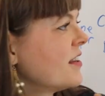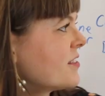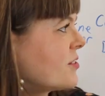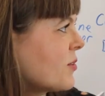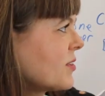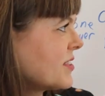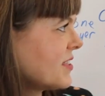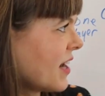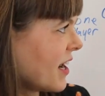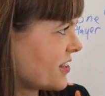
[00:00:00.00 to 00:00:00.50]

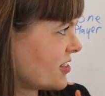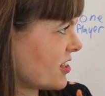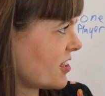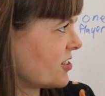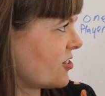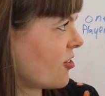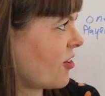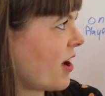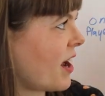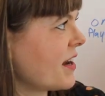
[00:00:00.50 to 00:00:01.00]
So it's not
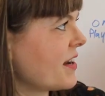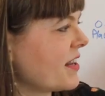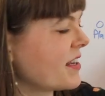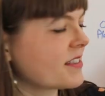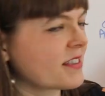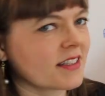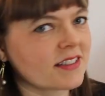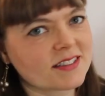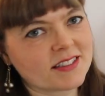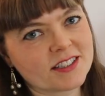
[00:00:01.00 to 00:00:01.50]
just her
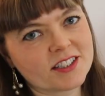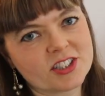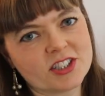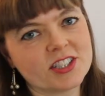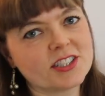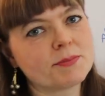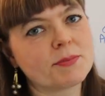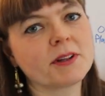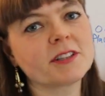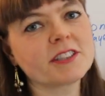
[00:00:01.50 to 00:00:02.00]
ideas, it's
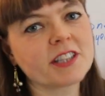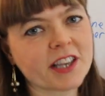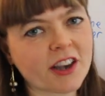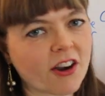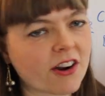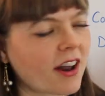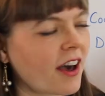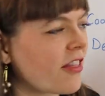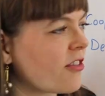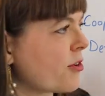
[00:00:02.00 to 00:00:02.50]
she's building
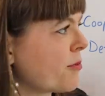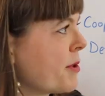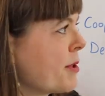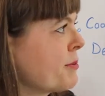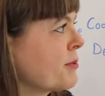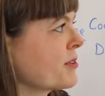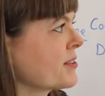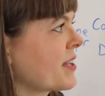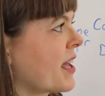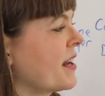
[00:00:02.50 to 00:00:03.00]
on other
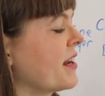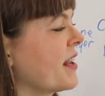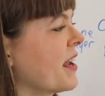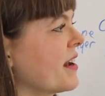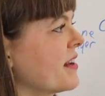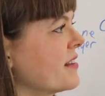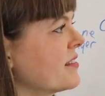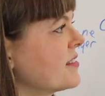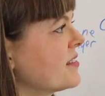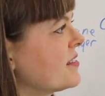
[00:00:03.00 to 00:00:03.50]
people's
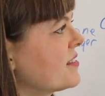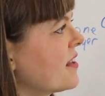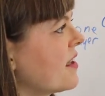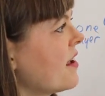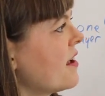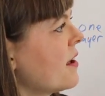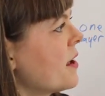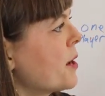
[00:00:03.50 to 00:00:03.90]
ideas.